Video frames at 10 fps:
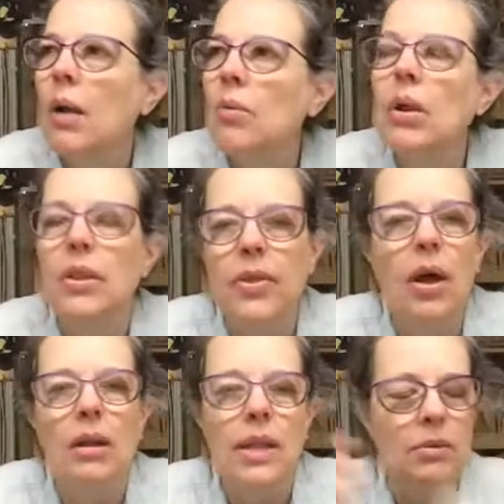I really
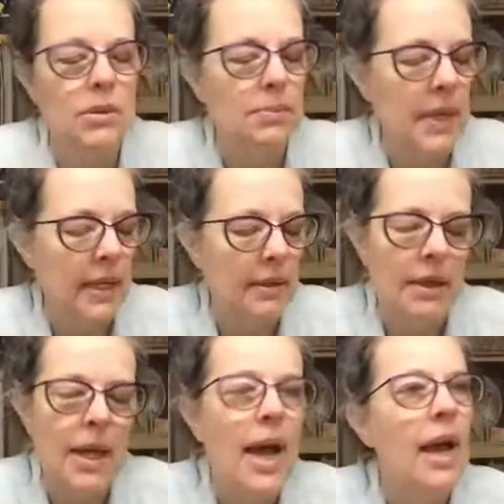thought that was me.
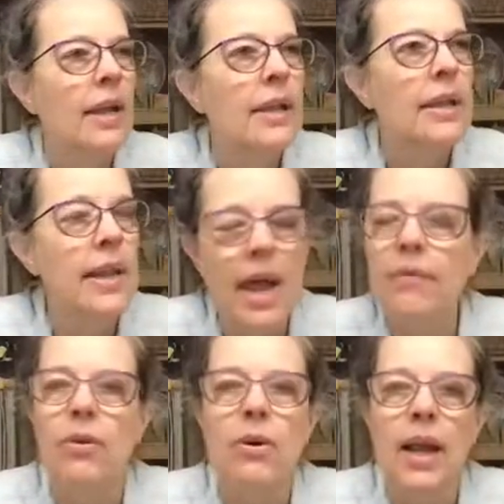
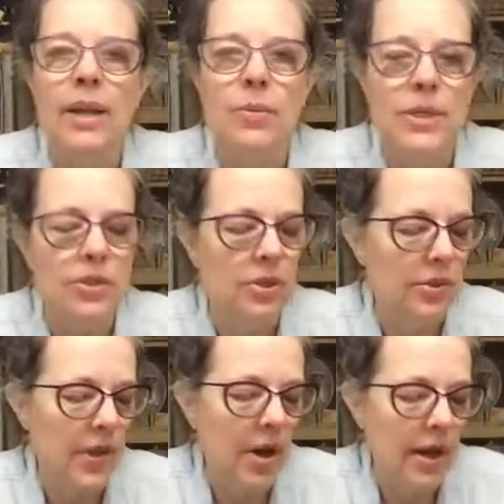Never an
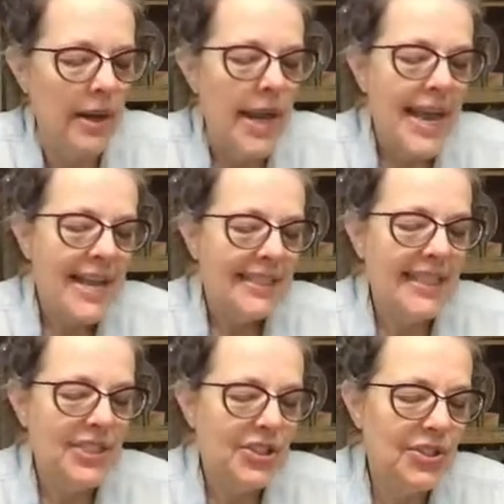original thought. It
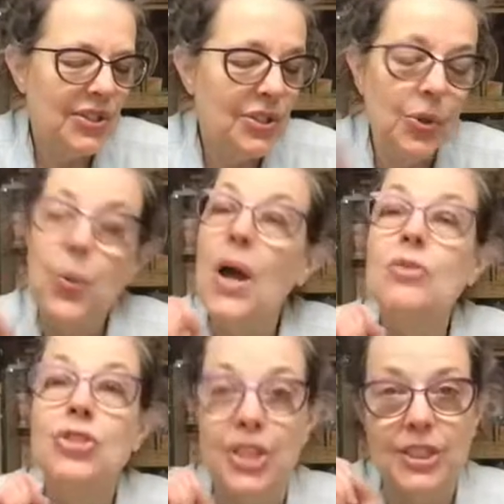says, to
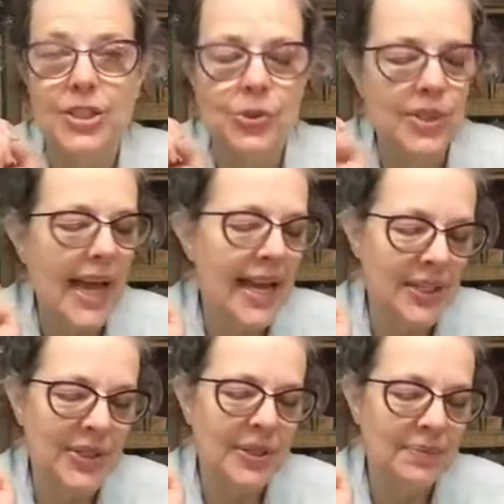quote G2
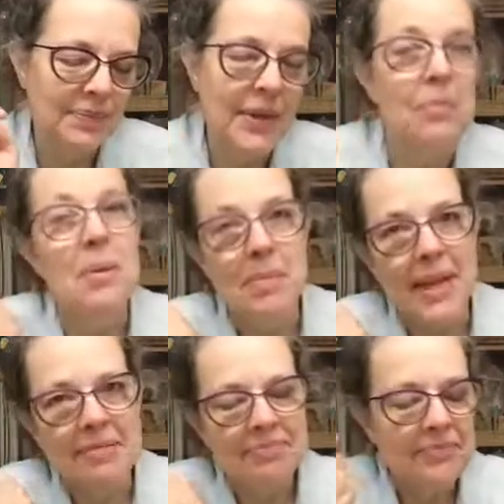Taylor, that would be
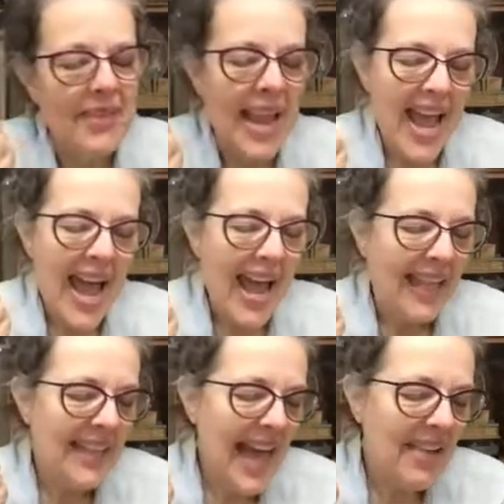me,
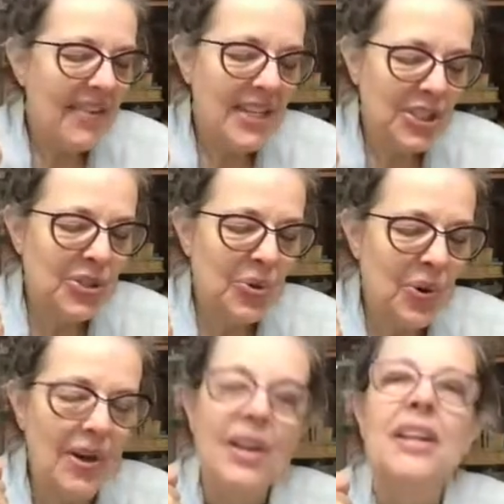life is
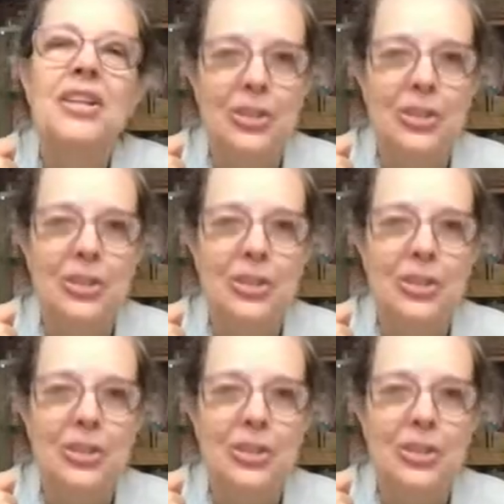short.